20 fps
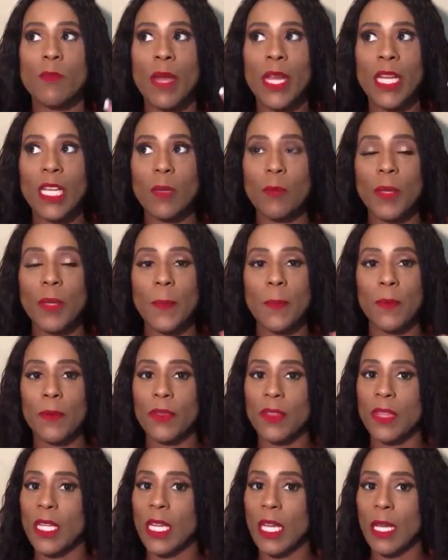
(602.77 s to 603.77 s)
making people
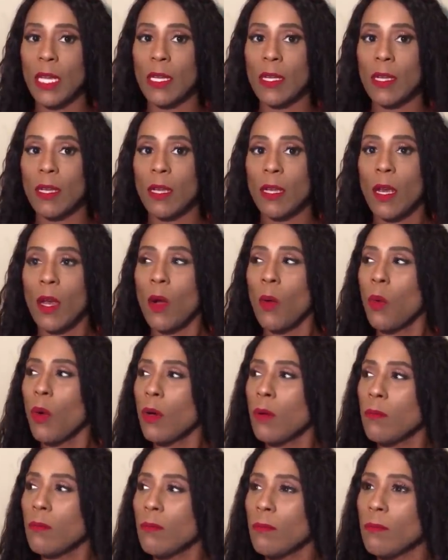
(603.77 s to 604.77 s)
think,
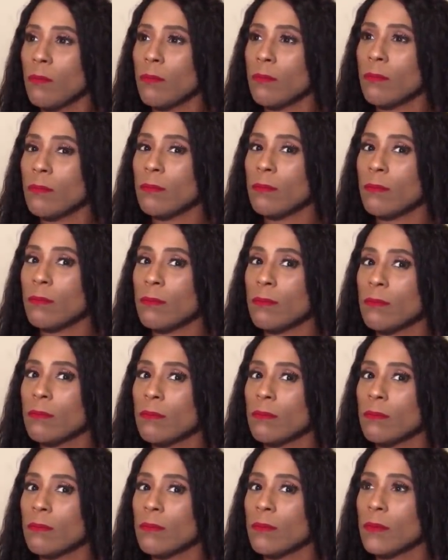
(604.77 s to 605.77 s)
well,
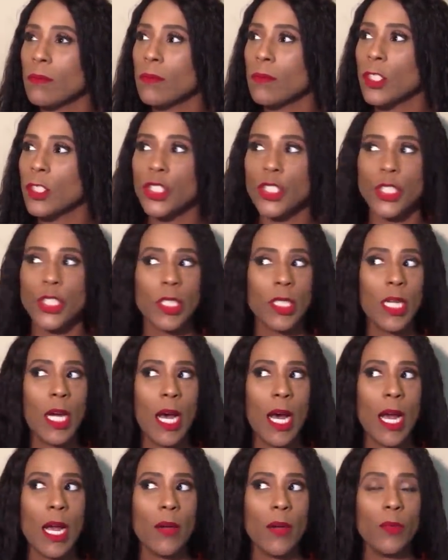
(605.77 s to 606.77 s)
should
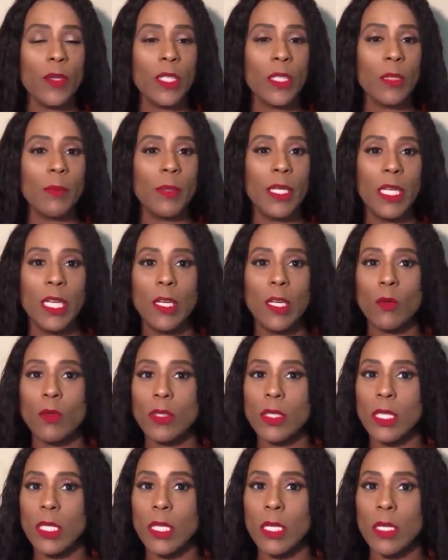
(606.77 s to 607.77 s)
I really be equal
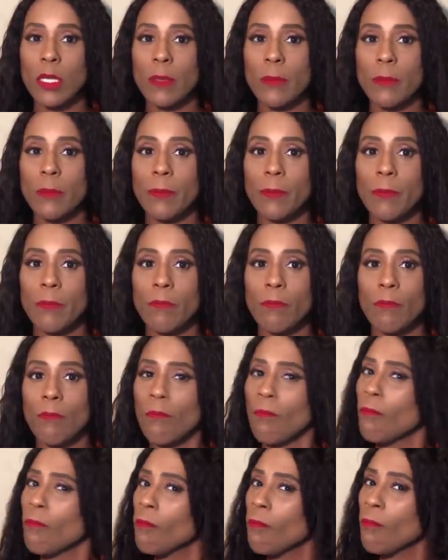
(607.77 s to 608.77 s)
to him?
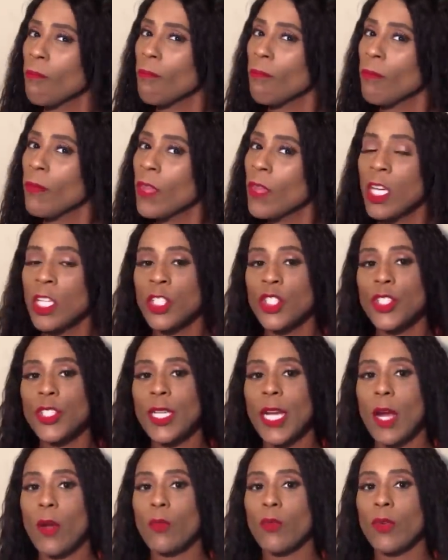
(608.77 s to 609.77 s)

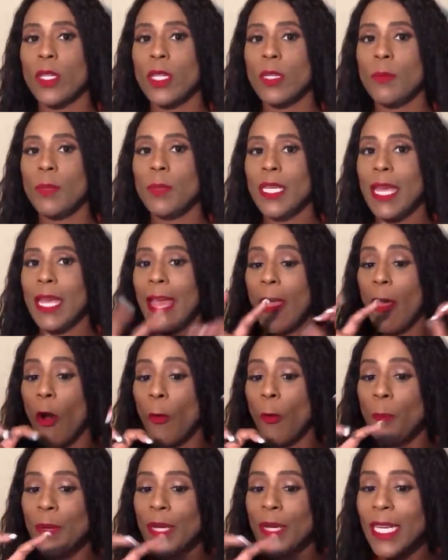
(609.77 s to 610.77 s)
Should I really be
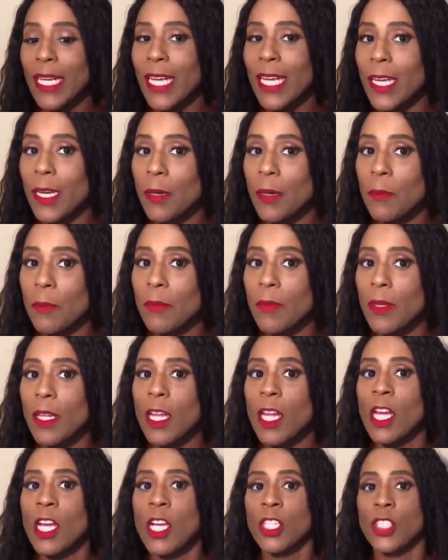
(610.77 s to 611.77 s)
helping him?
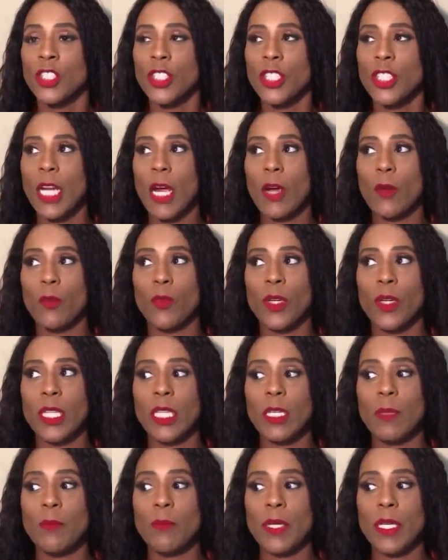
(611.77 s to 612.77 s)
Should I
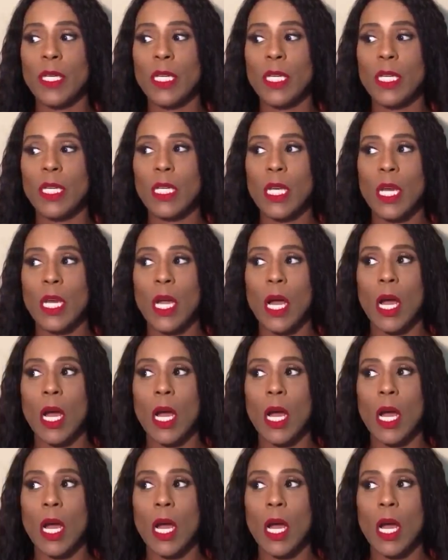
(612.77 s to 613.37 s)
really be